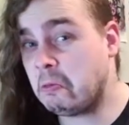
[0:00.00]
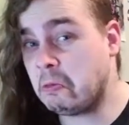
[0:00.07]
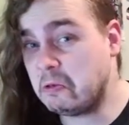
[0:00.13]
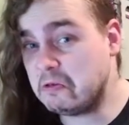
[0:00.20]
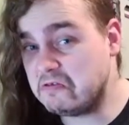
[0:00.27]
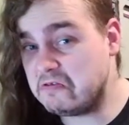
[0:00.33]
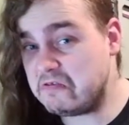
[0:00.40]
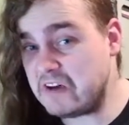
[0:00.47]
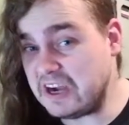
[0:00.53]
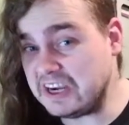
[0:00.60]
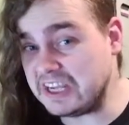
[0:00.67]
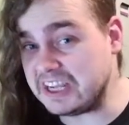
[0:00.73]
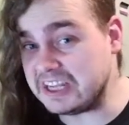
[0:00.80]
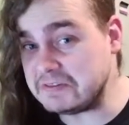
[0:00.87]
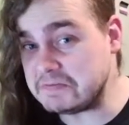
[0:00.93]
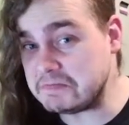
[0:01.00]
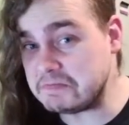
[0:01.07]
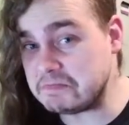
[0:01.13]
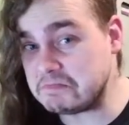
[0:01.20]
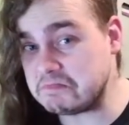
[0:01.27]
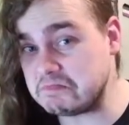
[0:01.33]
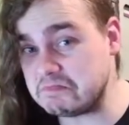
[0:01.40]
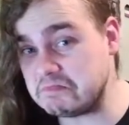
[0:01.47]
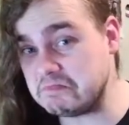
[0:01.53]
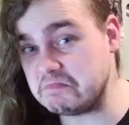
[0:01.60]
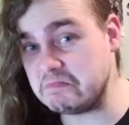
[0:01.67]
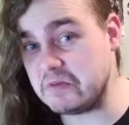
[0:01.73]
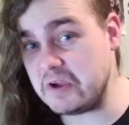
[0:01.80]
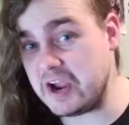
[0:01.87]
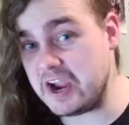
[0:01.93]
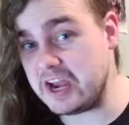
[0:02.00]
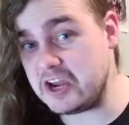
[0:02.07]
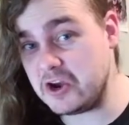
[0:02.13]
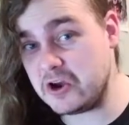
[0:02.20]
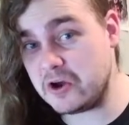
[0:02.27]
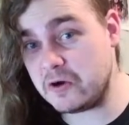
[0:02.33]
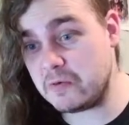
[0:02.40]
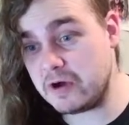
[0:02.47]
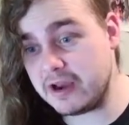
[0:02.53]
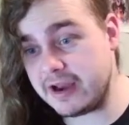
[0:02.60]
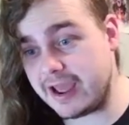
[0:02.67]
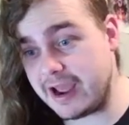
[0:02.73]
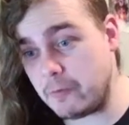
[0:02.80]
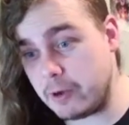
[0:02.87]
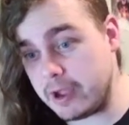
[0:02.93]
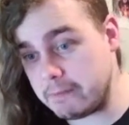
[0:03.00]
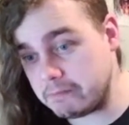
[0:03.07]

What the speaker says: fuck it. And you know what? I went,